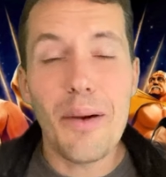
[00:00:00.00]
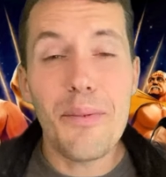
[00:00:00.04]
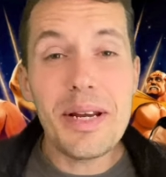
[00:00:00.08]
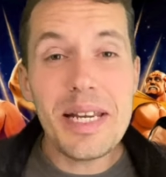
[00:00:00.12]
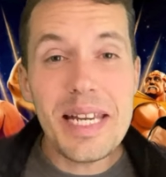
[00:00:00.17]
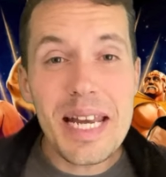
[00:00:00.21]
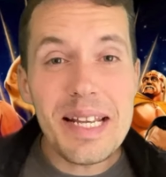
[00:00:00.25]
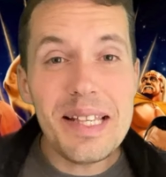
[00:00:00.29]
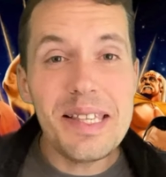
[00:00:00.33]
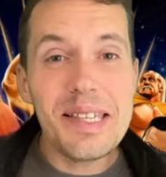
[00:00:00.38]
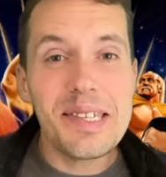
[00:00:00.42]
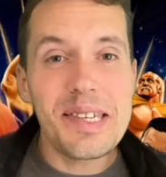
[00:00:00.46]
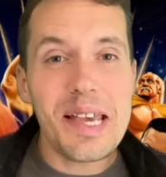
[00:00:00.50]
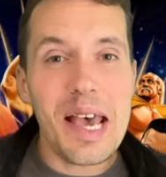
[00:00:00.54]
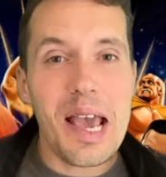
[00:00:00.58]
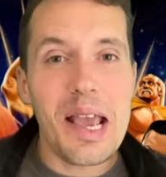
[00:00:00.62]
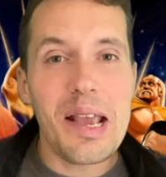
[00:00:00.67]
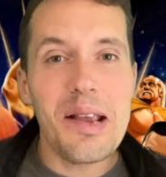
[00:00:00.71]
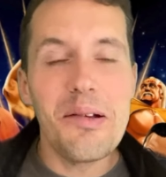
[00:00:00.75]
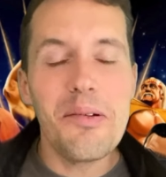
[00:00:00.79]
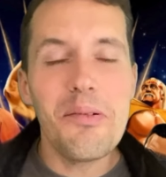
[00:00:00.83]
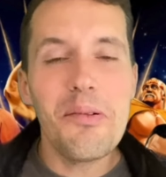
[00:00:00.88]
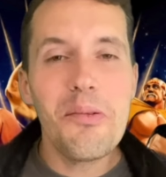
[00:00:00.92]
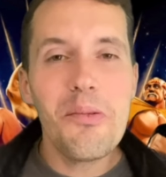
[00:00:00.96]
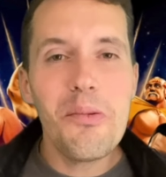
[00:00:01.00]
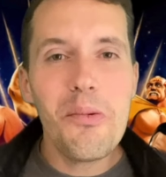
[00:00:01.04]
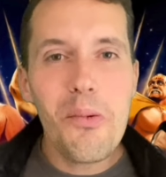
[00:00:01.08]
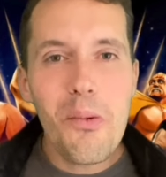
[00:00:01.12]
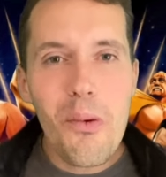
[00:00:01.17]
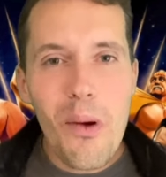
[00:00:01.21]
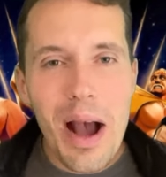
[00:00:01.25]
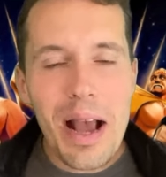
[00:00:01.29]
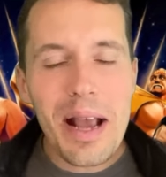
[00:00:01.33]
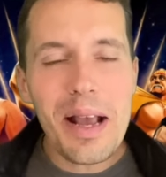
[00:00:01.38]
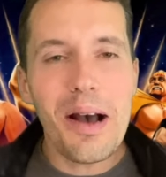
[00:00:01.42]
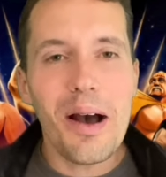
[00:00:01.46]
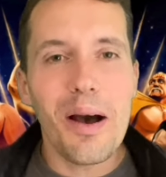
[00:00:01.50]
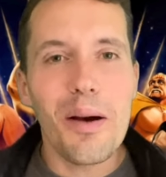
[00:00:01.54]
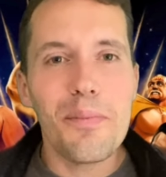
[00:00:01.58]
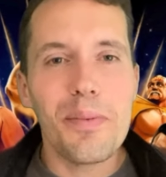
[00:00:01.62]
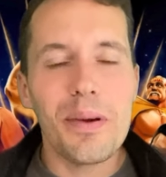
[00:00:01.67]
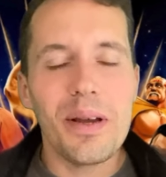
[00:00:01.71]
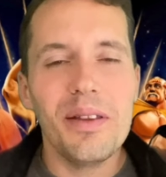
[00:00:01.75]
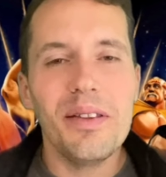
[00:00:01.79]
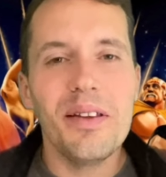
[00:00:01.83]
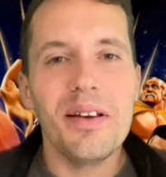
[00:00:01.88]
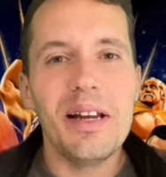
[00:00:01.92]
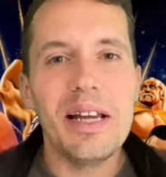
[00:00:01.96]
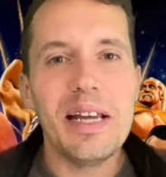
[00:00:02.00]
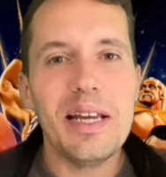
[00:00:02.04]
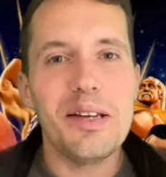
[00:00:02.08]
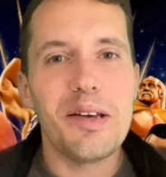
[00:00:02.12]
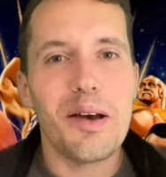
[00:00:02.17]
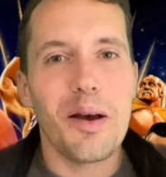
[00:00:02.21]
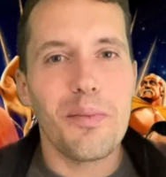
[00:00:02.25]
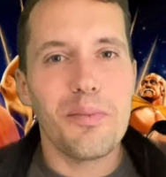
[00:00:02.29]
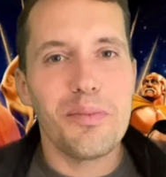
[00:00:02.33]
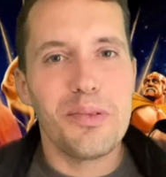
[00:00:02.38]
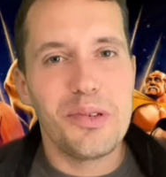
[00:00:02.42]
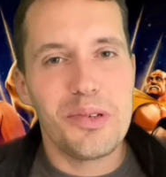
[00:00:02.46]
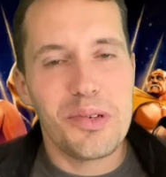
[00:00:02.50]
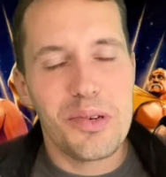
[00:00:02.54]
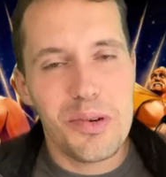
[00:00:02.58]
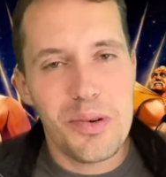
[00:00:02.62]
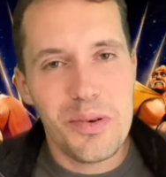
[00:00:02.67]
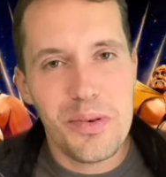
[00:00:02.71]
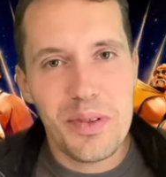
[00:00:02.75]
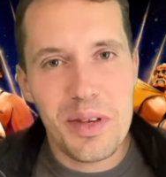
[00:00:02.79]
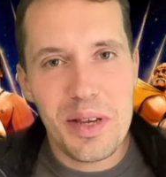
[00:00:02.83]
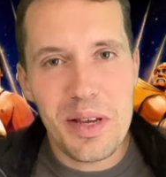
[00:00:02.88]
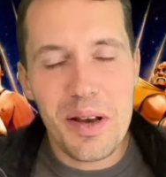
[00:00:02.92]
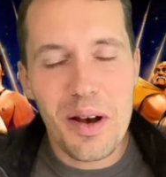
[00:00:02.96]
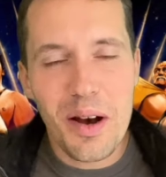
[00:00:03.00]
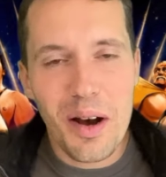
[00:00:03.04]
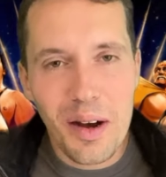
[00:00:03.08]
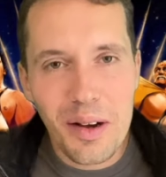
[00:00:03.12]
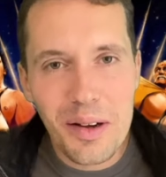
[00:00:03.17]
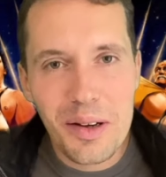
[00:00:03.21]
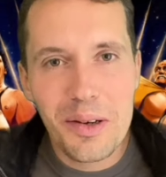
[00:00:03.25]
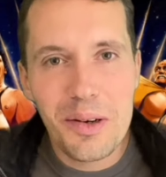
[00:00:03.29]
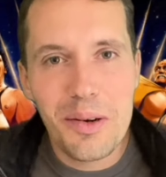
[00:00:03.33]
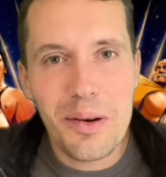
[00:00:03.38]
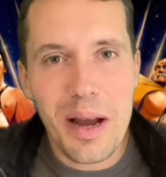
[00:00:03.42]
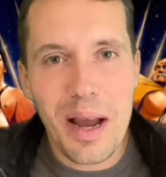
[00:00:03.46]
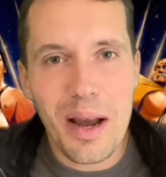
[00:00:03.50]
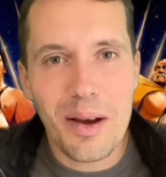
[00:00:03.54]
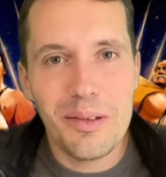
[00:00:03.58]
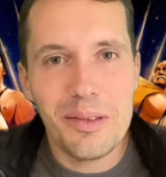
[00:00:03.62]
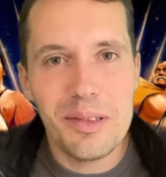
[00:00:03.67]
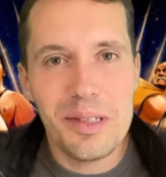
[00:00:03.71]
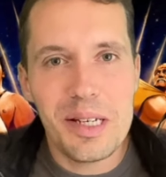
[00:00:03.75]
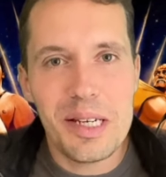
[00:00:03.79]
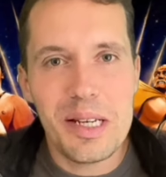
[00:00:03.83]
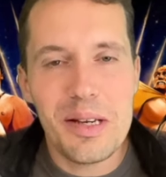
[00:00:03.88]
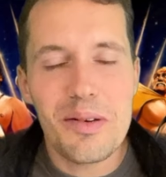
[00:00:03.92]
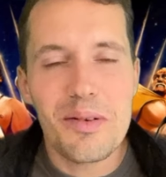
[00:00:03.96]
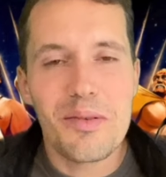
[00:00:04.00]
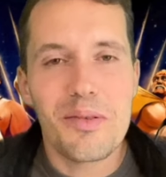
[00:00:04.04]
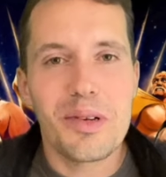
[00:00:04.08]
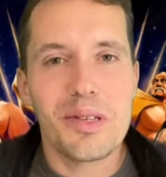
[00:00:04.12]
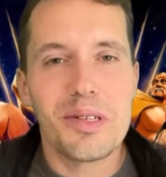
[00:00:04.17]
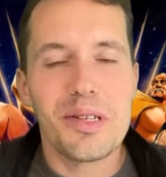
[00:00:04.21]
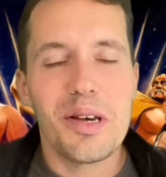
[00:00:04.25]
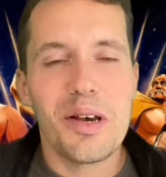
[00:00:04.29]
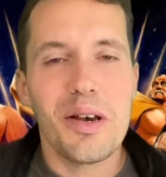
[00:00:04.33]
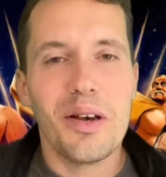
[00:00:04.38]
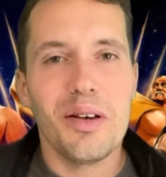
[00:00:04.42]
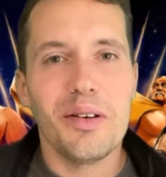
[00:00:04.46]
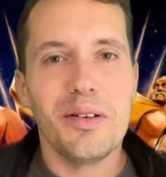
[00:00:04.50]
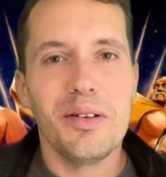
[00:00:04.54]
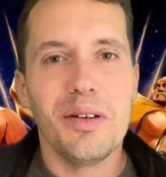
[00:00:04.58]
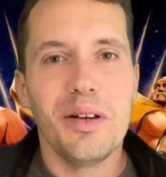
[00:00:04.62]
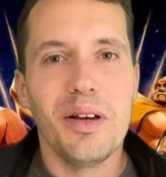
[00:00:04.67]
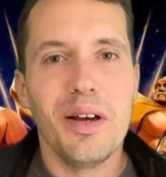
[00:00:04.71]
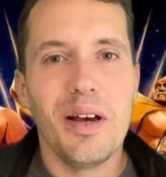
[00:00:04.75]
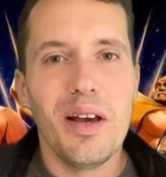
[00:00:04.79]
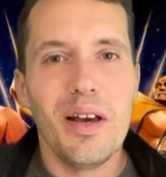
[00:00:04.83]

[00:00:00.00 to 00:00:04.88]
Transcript: we did say way up in the lead up to the Uncle Howdy return,